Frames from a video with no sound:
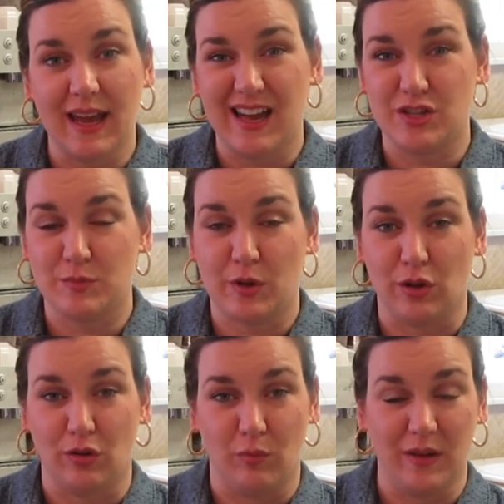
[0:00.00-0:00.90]
I just put a
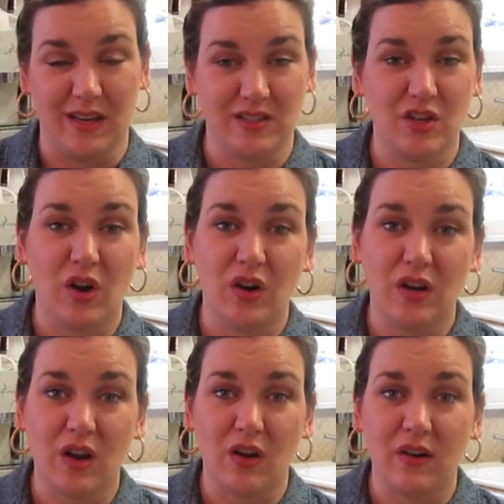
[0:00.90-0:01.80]
little bit of
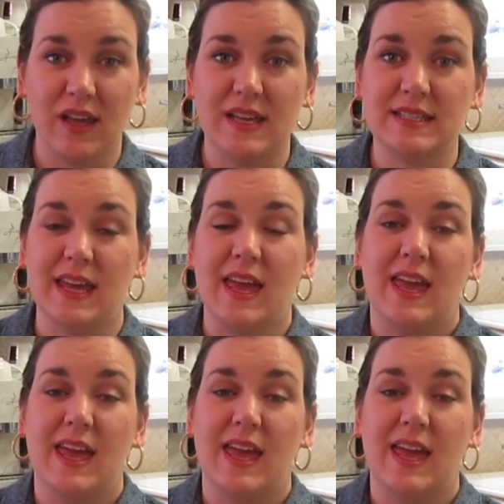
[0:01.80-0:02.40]
Dawn on it.